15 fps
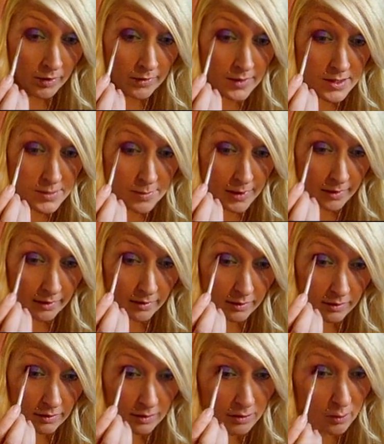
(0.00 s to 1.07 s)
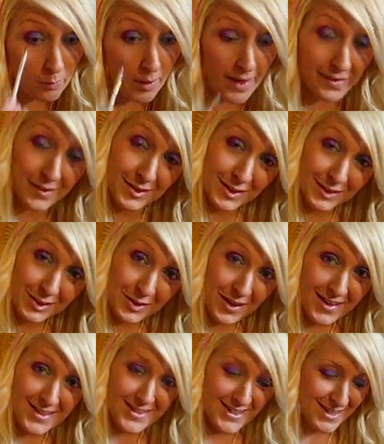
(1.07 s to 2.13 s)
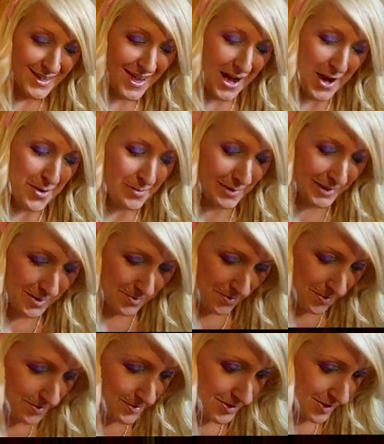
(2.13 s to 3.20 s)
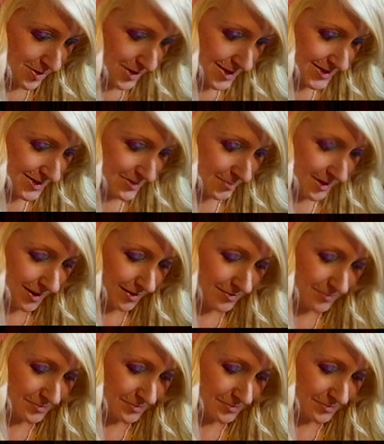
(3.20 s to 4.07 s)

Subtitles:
And this might look a little wild and crazy now, but it won't, trust me.